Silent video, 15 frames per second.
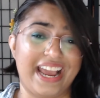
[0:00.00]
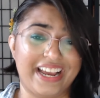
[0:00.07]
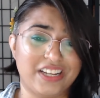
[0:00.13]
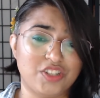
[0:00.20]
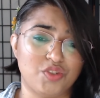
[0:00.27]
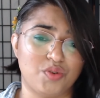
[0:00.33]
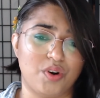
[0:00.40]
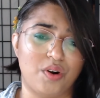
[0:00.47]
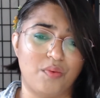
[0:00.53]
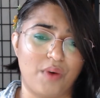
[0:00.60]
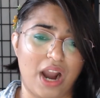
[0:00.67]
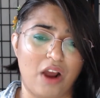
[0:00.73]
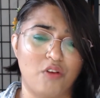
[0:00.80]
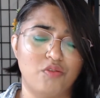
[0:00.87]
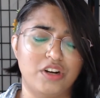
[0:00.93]
extra
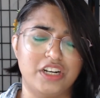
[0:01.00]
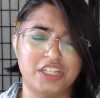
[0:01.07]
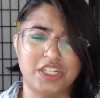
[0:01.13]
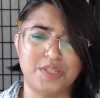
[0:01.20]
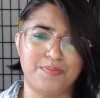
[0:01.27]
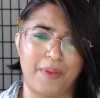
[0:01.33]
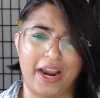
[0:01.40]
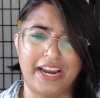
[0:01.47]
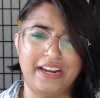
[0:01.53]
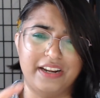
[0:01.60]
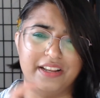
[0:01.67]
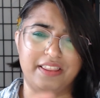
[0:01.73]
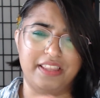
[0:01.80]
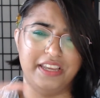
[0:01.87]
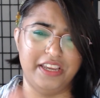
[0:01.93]
round
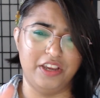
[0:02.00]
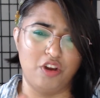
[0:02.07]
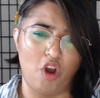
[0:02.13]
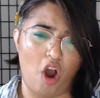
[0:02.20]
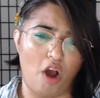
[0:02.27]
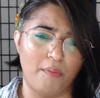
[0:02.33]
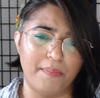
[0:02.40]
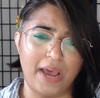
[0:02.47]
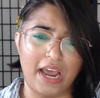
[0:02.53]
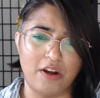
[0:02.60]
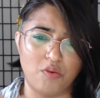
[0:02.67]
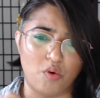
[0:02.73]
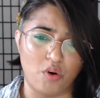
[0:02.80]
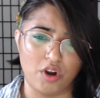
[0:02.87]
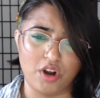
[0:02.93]
despite the combat
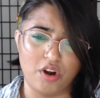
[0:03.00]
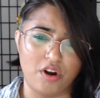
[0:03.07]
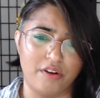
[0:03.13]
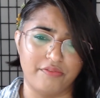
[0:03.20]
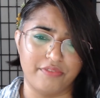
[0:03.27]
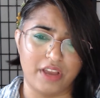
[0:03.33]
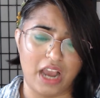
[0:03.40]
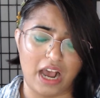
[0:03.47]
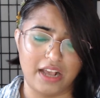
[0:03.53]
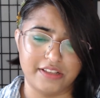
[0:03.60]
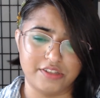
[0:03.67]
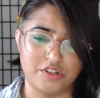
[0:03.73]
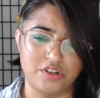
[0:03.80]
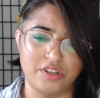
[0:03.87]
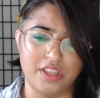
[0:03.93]
order of the
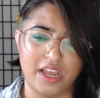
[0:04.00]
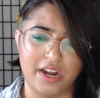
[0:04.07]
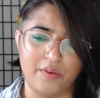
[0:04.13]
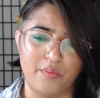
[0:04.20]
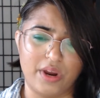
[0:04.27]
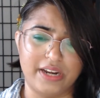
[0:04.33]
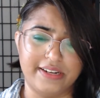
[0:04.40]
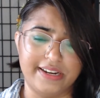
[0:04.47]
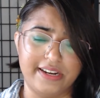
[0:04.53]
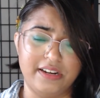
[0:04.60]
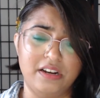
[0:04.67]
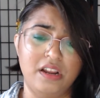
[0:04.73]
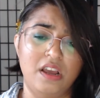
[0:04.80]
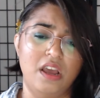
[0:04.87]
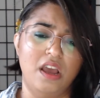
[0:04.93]
caster that it went in.